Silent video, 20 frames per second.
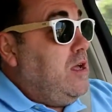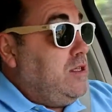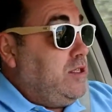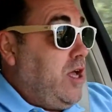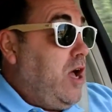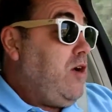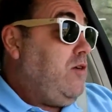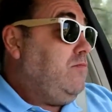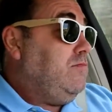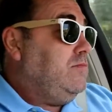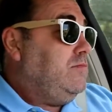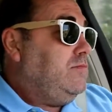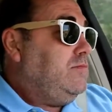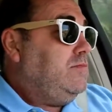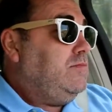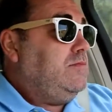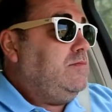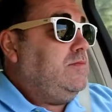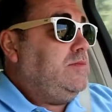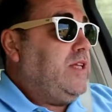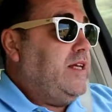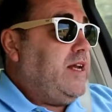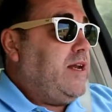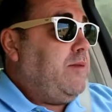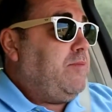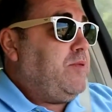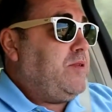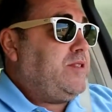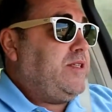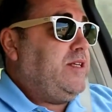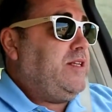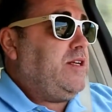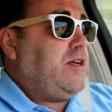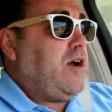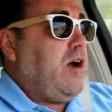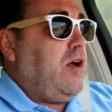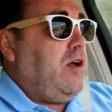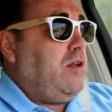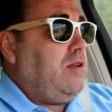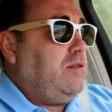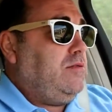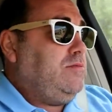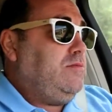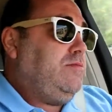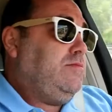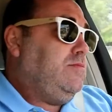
So then I proceed to call